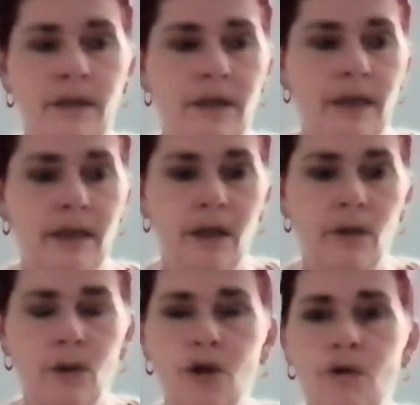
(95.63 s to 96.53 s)
it
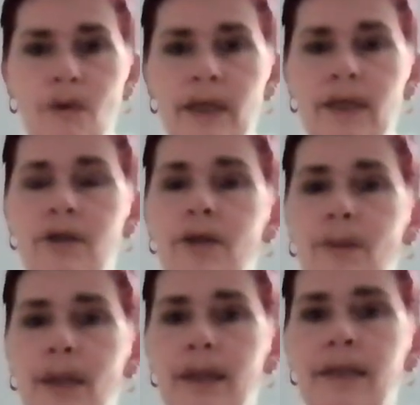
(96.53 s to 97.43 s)
goes straight
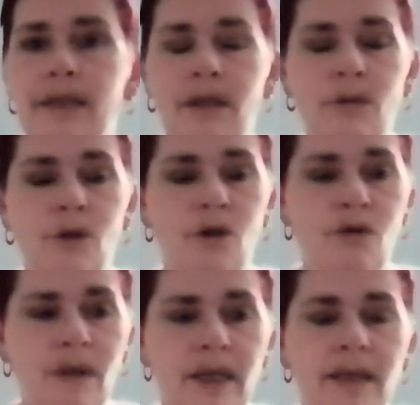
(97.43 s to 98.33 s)
to it. It goes
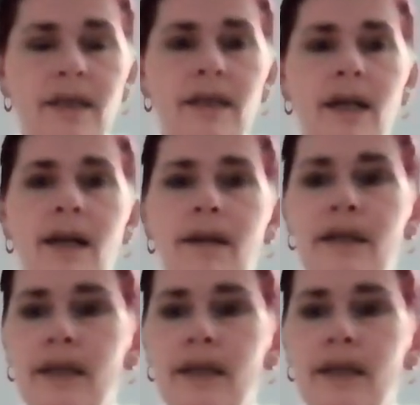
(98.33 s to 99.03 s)
straight to that,